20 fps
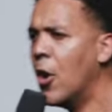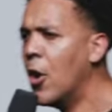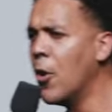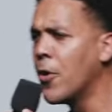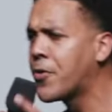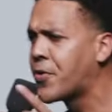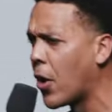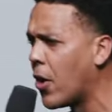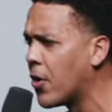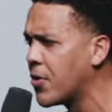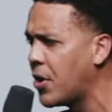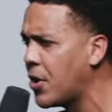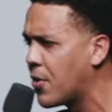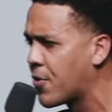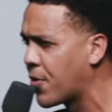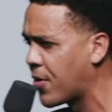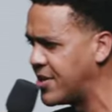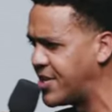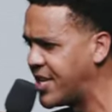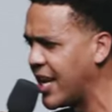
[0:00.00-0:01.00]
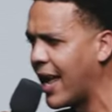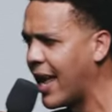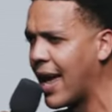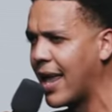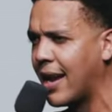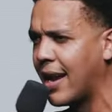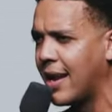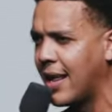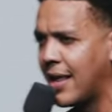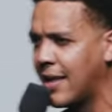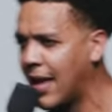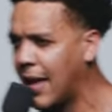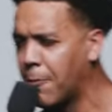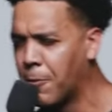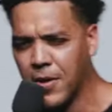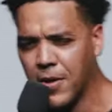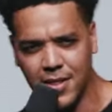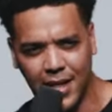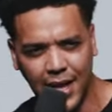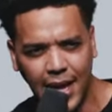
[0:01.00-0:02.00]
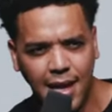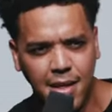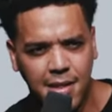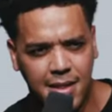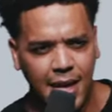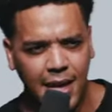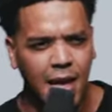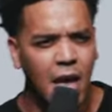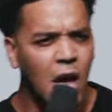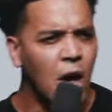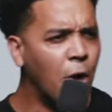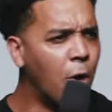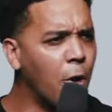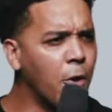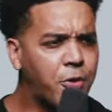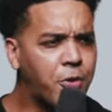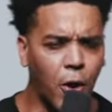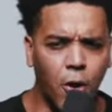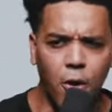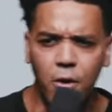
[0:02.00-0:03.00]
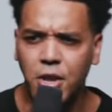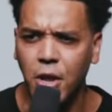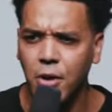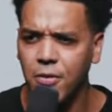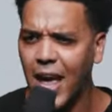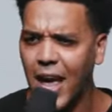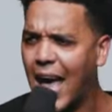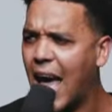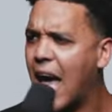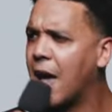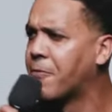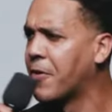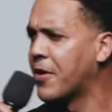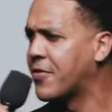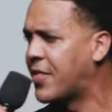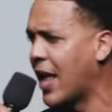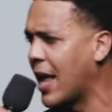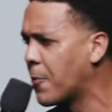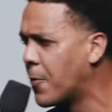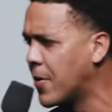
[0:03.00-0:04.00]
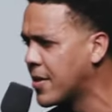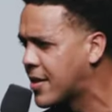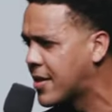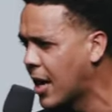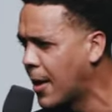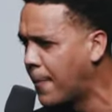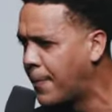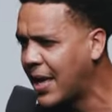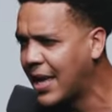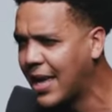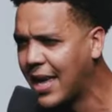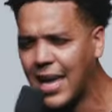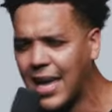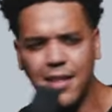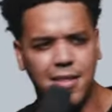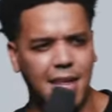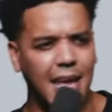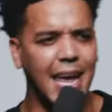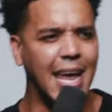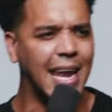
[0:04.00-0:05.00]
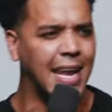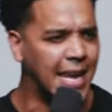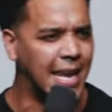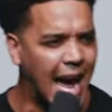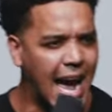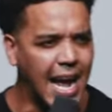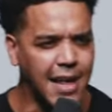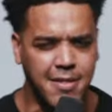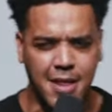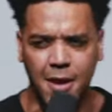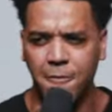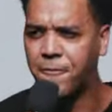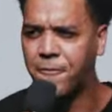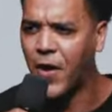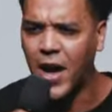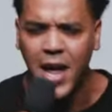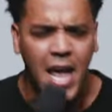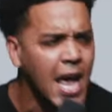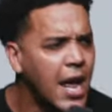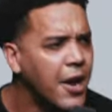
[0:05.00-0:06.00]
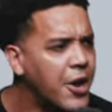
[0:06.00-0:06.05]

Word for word: Who told you Christianity was easy? Who told you that everything was going to be easy and nice and fun?